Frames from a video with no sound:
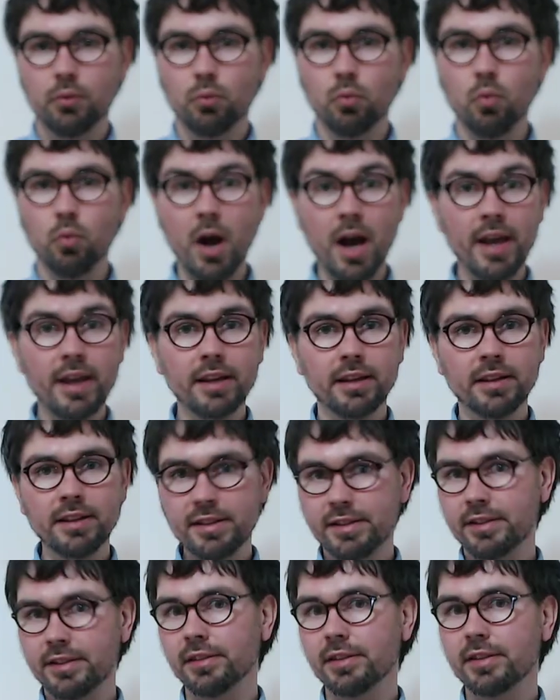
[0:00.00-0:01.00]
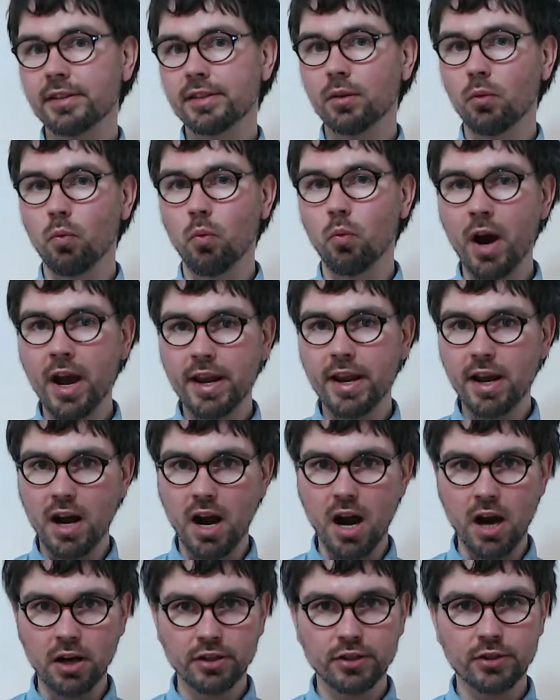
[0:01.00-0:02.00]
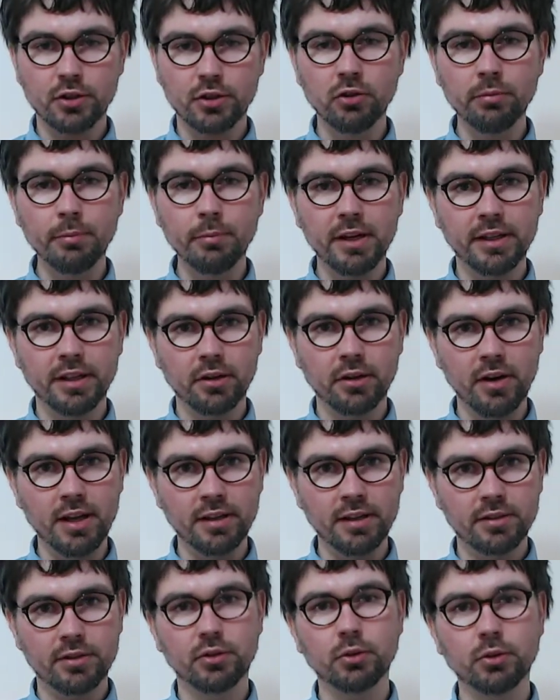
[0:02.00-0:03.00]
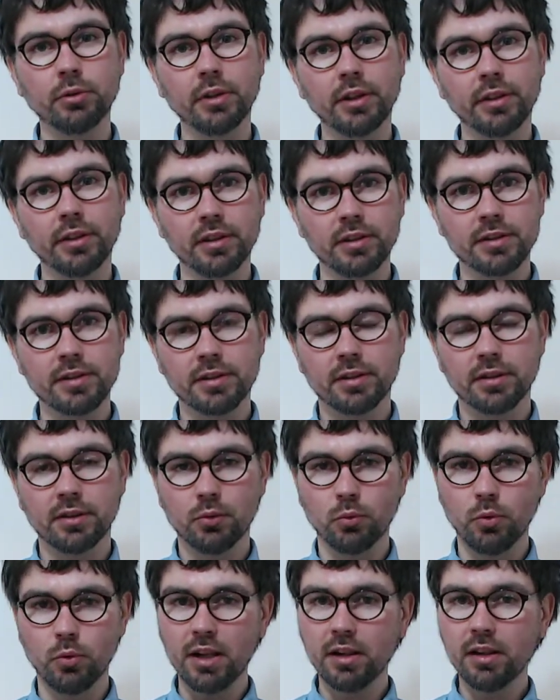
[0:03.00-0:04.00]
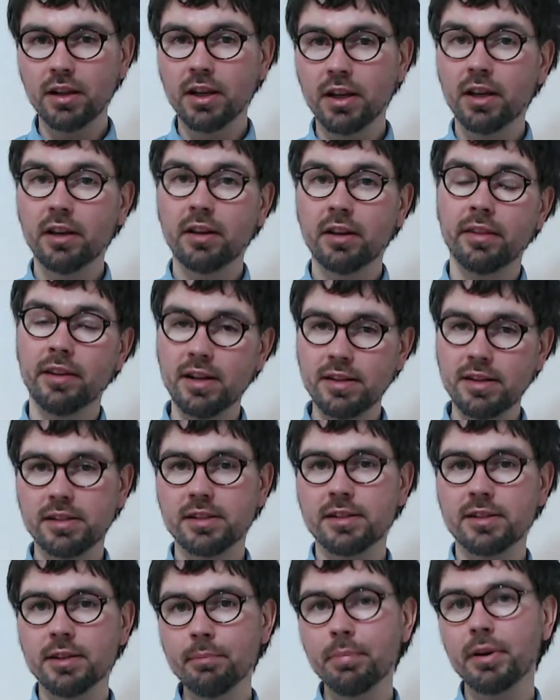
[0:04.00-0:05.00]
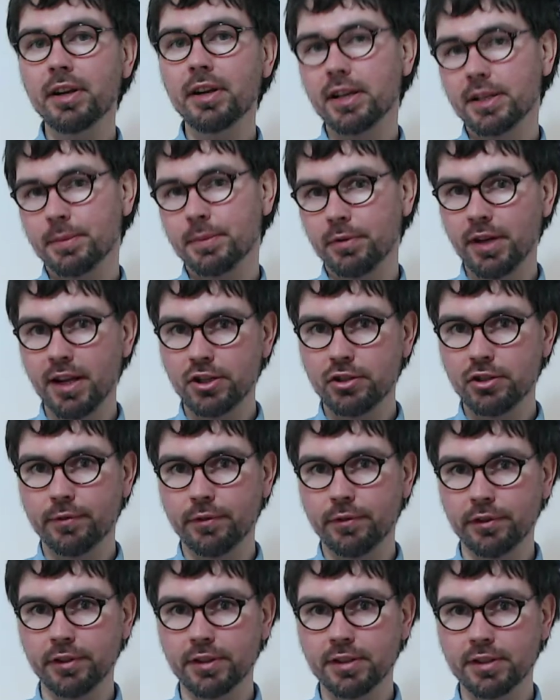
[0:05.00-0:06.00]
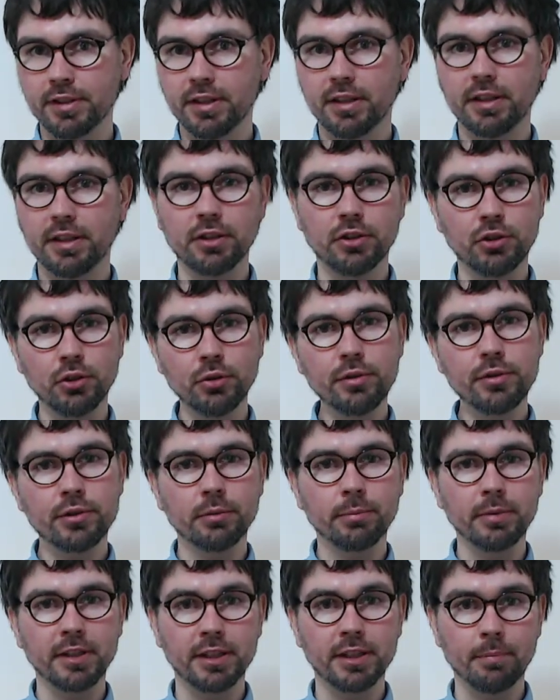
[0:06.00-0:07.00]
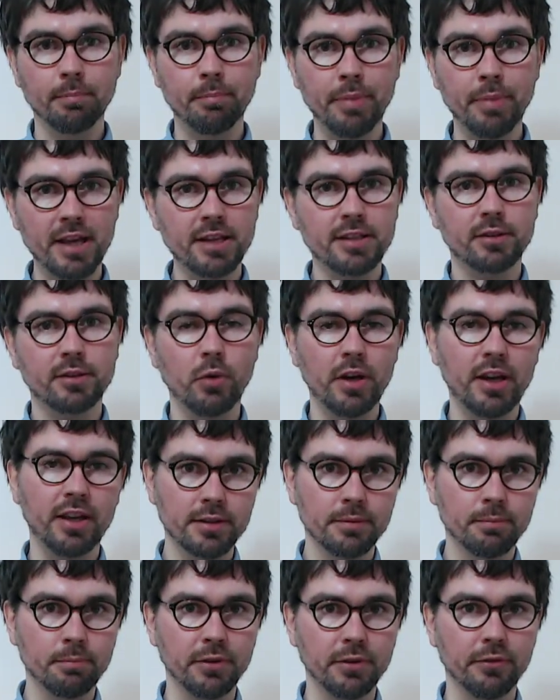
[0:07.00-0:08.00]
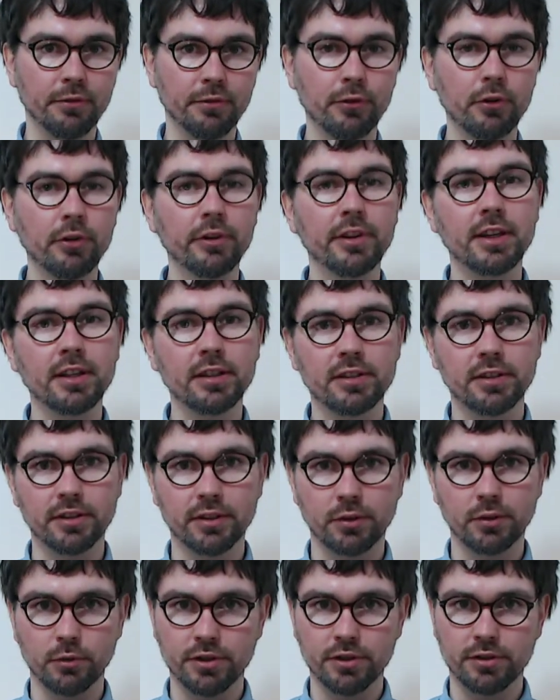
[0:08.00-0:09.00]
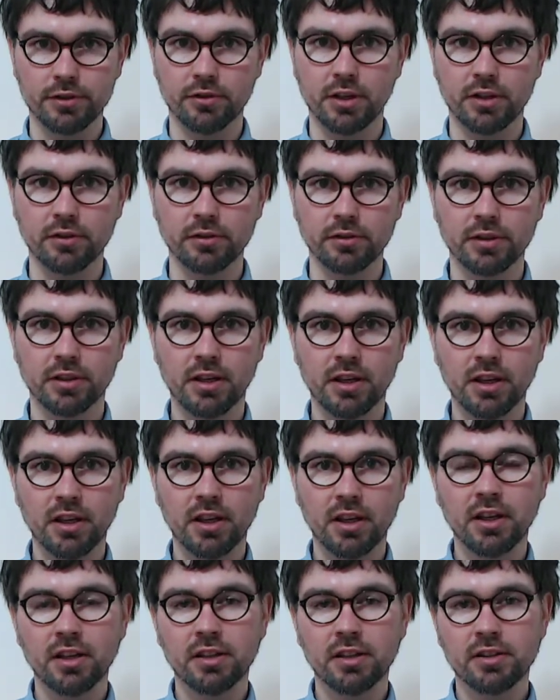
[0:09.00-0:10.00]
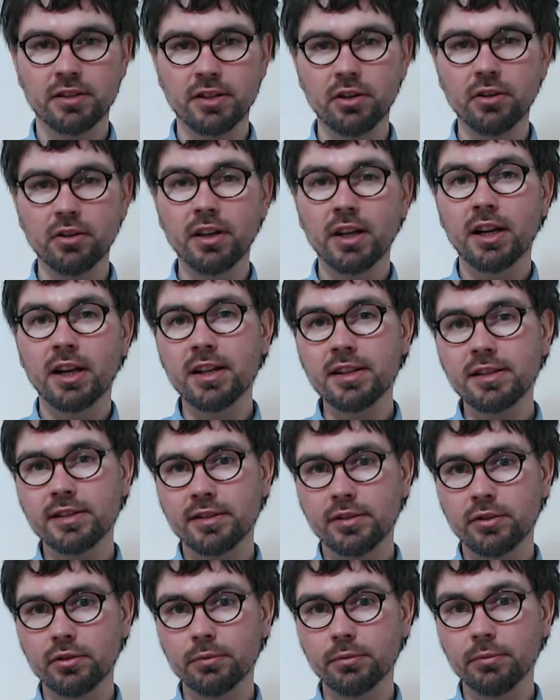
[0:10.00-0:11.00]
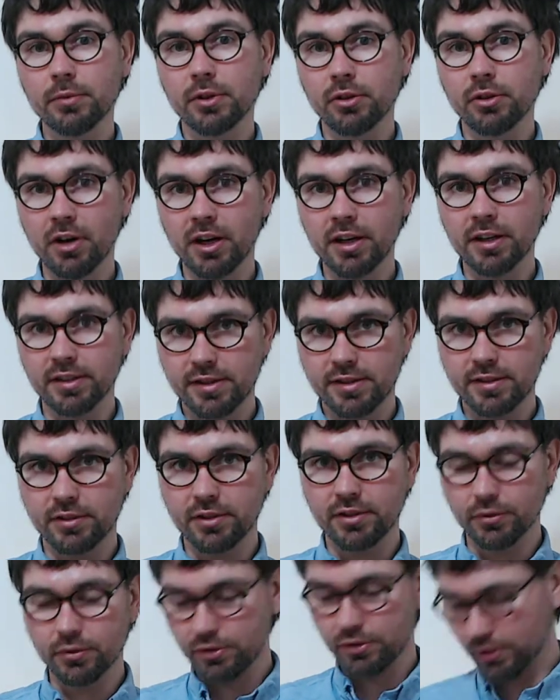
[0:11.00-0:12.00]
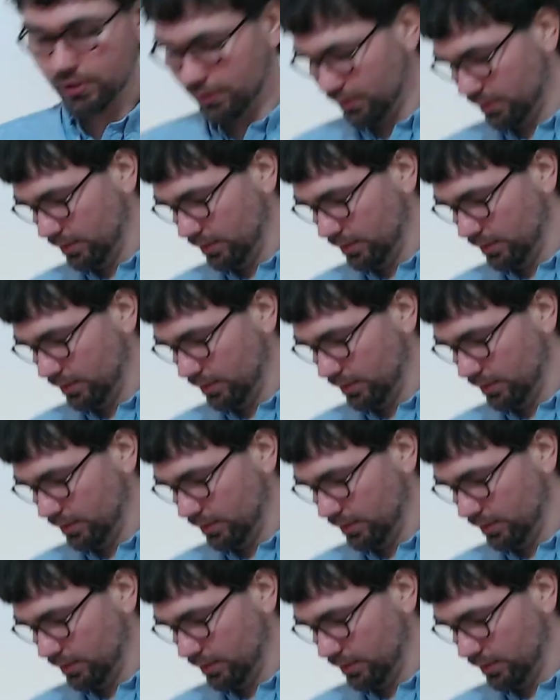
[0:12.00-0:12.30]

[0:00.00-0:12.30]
Why is this? Why are so many grants doing this? Well, there's a simple explanation for this. It used to be the best way before the internet was around. So let's assume you are an institution,